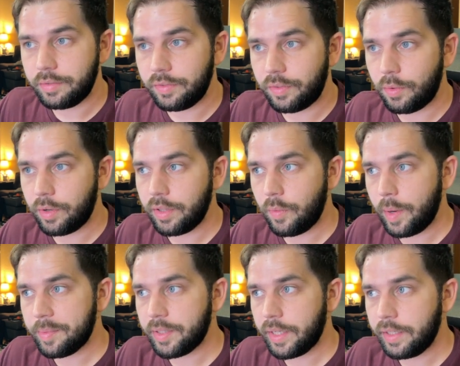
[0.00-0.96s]
for the
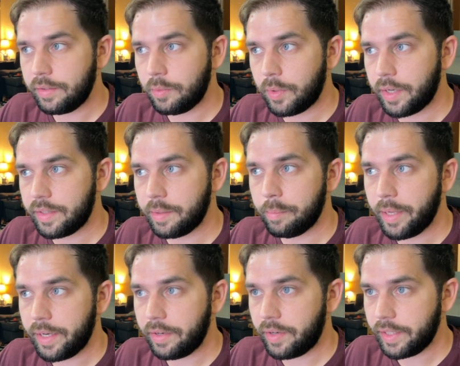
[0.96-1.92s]
website where it's
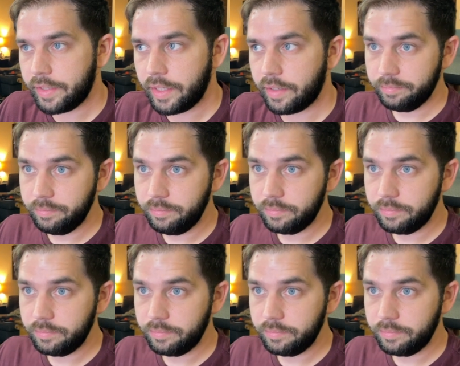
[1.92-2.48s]
embedded right there.